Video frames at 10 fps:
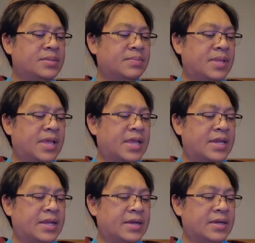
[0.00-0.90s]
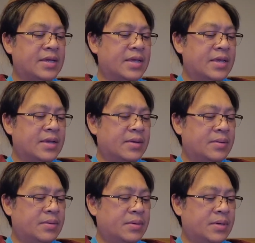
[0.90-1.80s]
plan here?
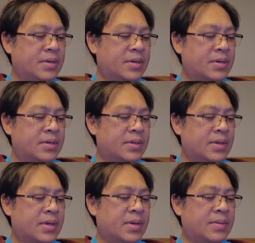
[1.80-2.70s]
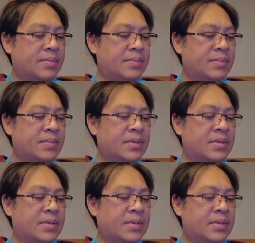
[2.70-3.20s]
Or so